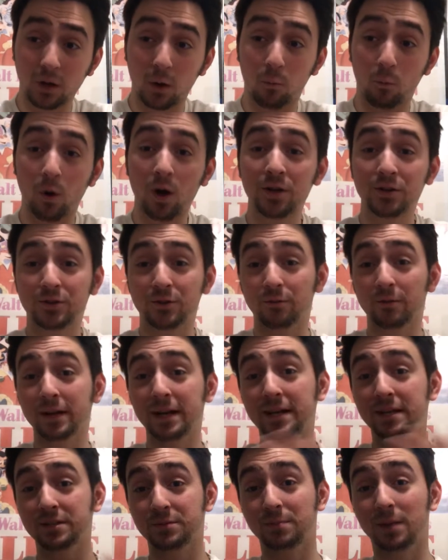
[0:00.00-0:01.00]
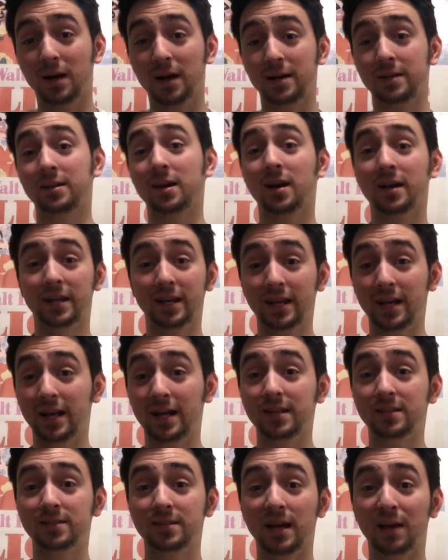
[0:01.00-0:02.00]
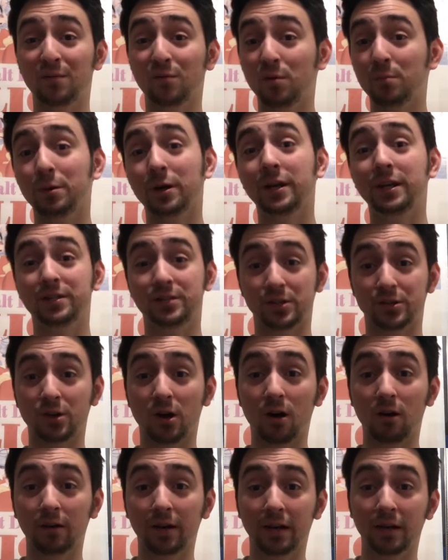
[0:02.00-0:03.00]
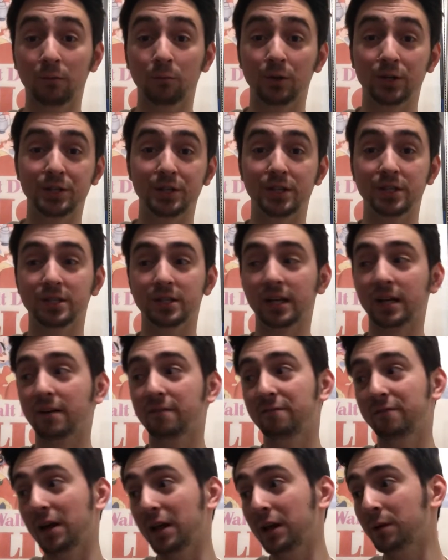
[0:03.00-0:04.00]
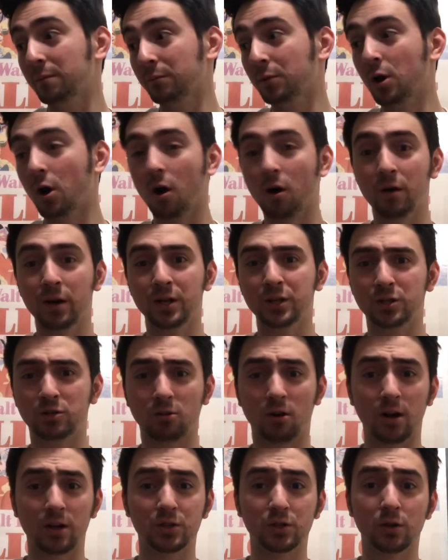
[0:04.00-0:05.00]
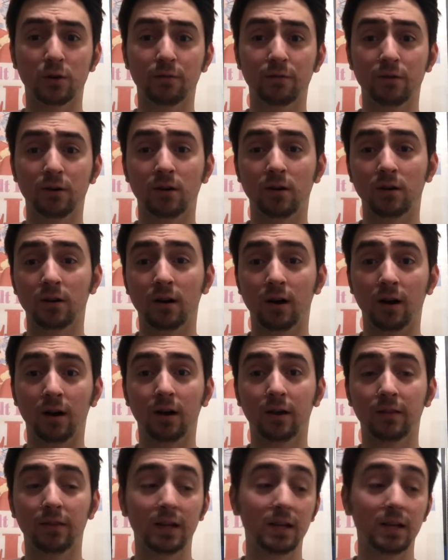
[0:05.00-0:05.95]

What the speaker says: want to read is by Donny Cates, Everybody's a Target, which is like a Venom Carnage crossover.